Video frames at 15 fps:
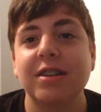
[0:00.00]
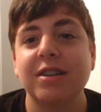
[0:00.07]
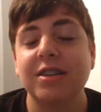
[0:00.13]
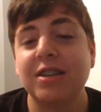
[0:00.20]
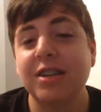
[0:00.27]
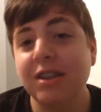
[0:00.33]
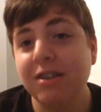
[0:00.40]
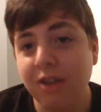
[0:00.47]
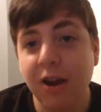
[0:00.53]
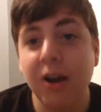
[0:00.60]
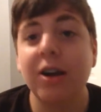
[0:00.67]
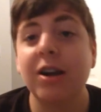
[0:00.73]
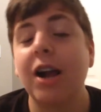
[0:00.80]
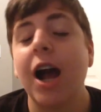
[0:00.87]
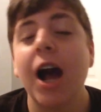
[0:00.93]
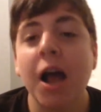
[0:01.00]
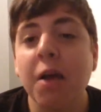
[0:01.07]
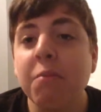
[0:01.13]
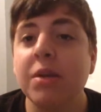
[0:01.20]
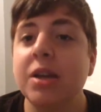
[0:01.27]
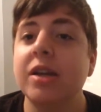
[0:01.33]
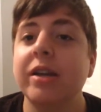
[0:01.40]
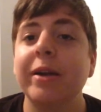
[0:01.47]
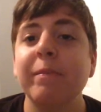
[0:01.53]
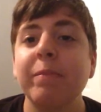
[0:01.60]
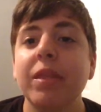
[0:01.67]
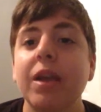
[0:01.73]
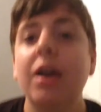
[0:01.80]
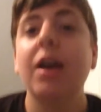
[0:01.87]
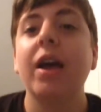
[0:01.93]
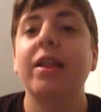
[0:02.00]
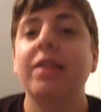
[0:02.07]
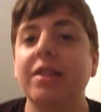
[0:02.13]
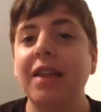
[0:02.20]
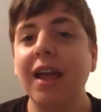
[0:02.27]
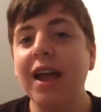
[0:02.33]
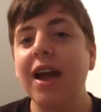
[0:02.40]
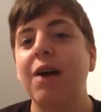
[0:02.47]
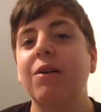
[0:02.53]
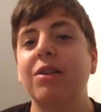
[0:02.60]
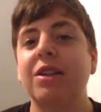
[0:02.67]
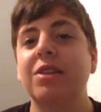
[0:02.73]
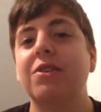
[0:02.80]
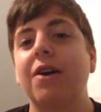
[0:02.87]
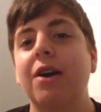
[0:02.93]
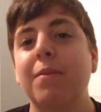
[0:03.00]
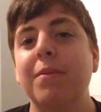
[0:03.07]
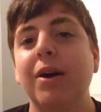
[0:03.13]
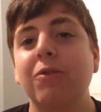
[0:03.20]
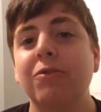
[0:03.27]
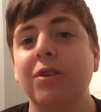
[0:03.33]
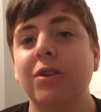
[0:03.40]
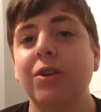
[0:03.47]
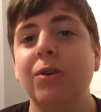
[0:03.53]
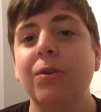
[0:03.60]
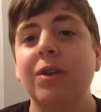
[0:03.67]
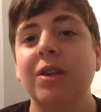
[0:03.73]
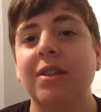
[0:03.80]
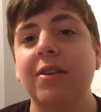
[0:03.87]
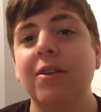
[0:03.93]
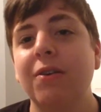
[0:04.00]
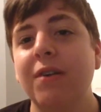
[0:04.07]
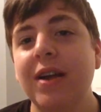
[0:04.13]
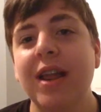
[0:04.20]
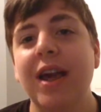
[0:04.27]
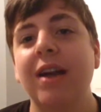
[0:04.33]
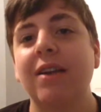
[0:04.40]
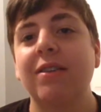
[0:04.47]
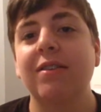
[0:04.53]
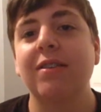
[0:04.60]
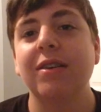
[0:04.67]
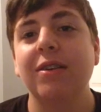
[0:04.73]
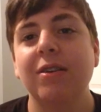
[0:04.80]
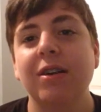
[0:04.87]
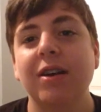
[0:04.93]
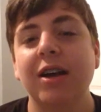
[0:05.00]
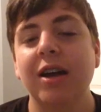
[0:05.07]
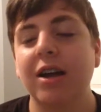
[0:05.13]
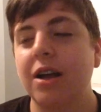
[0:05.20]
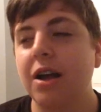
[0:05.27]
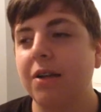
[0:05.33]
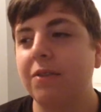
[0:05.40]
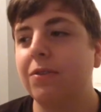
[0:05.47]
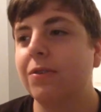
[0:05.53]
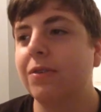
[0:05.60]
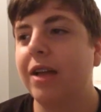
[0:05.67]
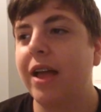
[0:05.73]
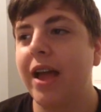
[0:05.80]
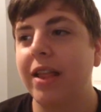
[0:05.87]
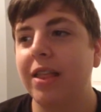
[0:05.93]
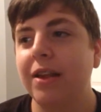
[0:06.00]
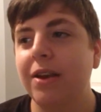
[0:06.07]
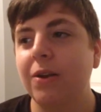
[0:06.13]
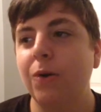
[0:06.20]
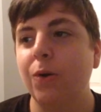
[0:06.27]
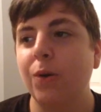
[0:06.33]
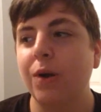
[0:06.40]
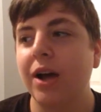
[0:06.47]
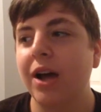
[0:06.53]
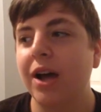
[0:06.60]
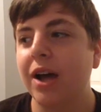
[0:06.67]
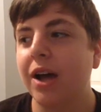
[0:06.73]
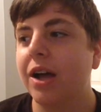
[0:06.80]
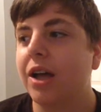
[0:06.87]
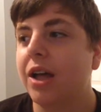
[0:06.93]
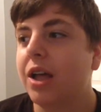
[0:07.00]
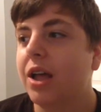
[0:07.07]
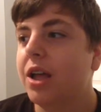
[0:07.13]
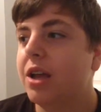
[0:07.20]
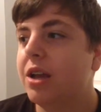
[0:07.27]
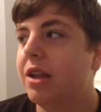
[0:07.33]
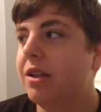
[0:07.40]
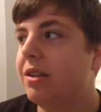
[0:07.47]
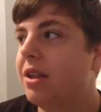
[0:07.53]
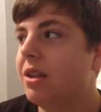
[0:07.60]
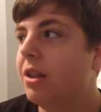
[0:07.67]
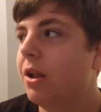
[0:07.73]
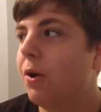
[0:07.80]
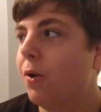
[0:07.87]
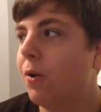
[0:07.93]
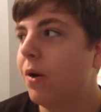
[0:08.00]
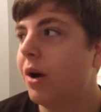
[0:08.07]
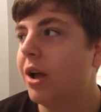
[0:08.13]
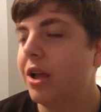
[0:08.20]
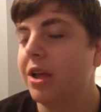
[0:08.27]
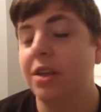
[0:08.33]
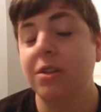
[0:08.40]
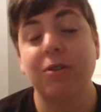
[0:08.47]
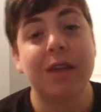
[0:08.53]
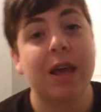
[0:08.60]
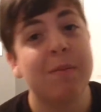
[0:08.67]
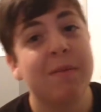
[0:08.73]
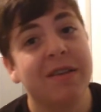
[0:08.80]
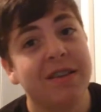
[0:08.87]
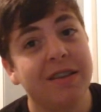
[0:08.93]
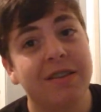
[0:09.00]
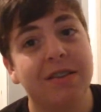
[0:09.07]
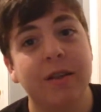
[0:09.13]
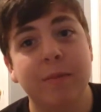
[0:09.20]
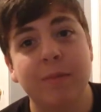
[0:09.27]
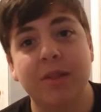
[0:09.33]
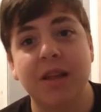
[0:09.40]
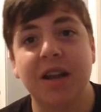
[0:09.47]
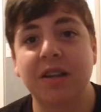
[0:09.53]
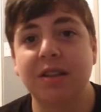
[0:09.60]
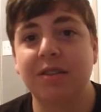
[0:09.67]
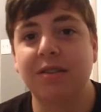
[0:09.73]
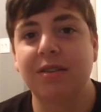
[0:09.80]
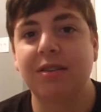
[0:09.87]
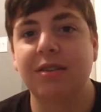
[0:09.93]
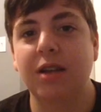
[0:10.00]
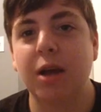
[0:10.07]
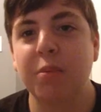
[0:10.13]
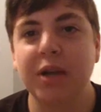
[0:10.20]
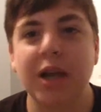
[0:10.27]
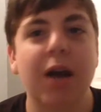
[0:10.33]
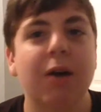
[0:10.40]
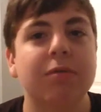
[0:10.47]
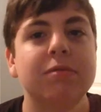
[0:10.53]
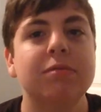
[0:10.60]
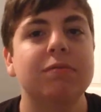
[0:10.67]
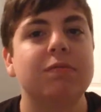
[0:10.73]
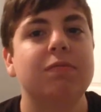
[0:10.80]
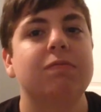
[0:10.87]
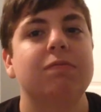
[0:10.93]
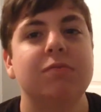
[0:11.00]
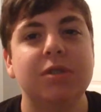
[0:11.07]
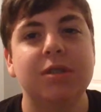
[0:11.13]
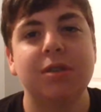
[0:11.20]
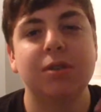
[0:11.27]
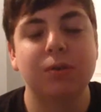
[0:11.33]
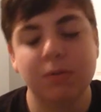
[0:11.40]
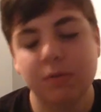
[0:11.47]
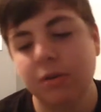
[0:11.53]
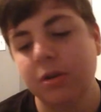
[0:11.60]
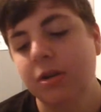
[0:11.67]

She's her. I'm me. And today I wanted to talk about the new Nintendo NX console and the new Nintendo Entertainment System that is coming out soon.